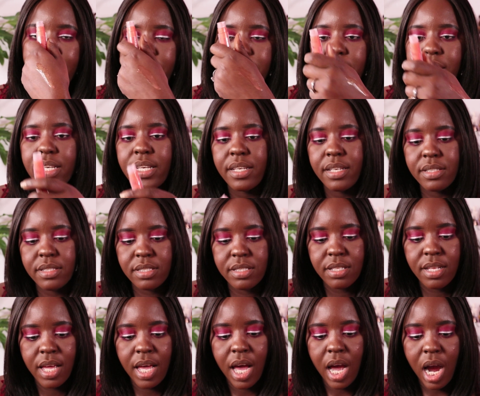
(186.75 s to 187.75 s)
that
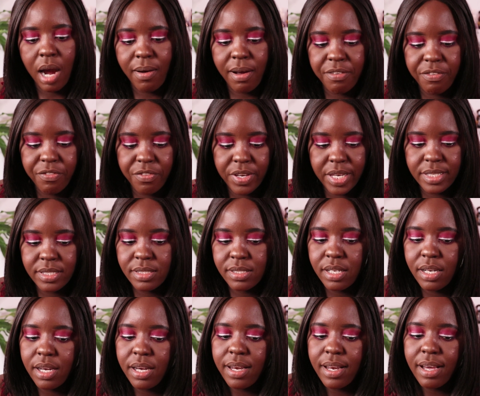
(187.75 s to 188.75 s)
is our
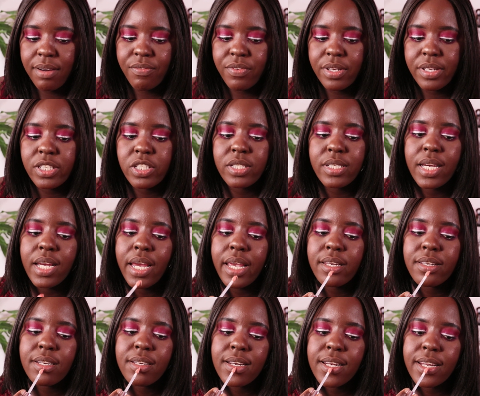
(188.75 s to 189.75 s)
first lovely
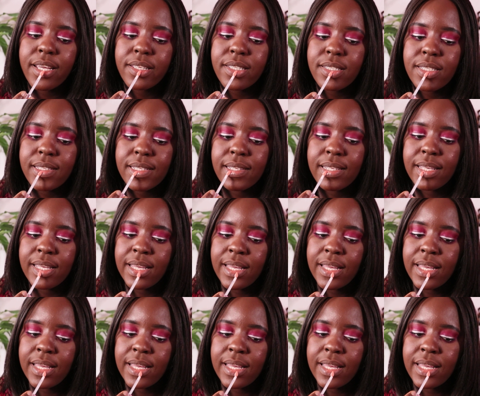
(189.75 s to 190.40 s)
shade let's